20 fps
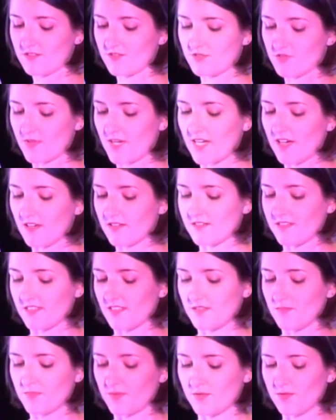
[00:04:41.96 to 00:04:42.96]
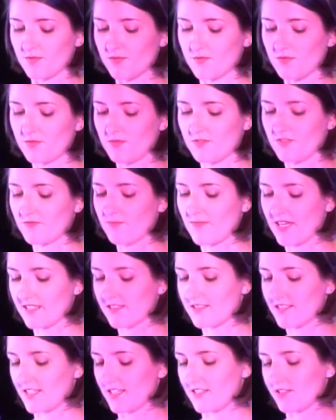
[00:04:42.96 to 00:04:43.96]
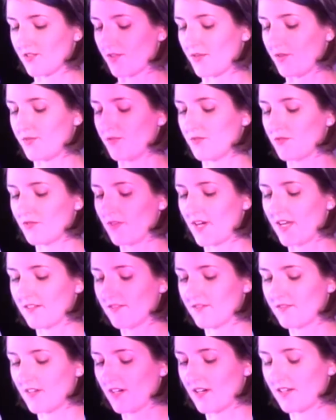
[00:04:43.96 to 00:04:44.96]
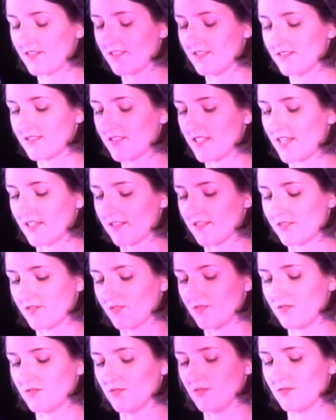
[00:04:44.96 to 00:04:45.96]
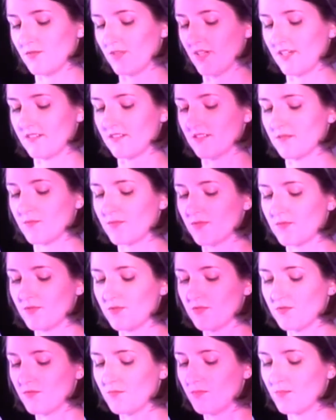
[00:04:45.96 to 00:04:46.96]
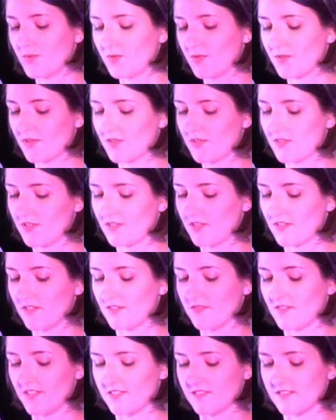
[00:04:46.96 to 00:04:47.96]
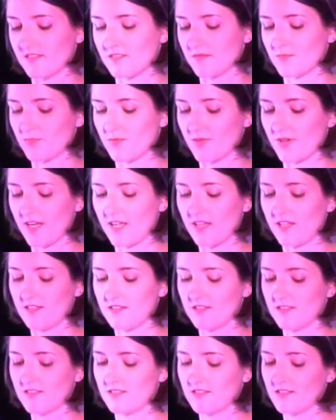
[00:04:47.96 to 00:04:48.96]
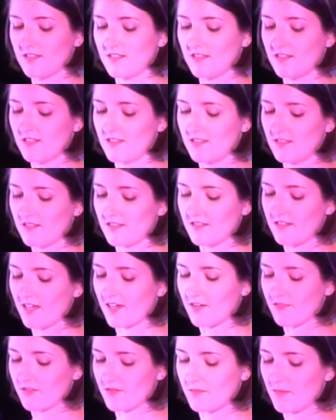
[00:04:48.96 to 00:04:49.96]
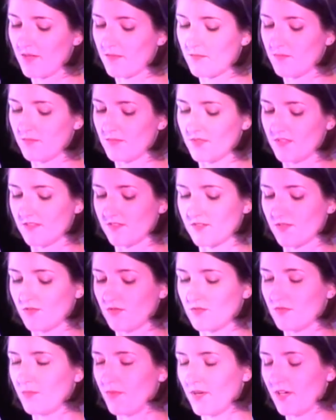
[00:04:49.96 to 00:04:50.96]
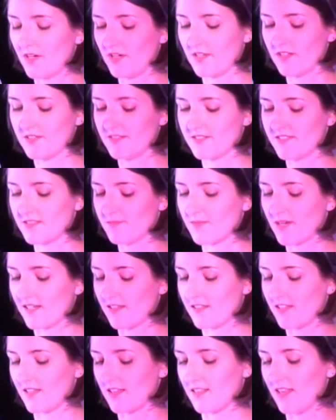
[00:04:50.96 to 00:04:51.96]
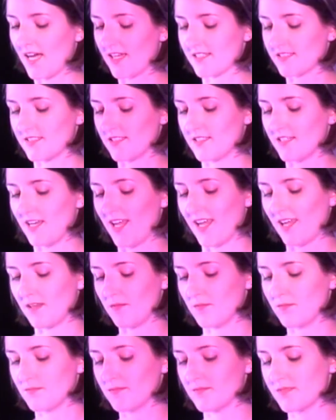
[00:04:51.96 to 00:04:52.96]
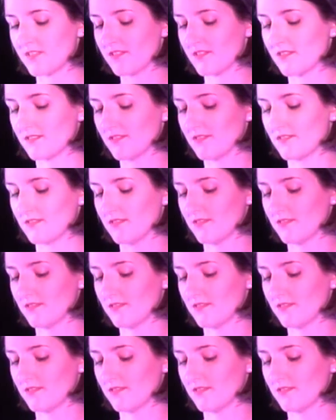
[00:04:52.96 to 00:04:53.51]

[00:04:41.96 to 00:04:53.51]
Drowsy blue of my teetotal grandfather's tattoo and the blue book of his brain that remembers all birds by their Latin names.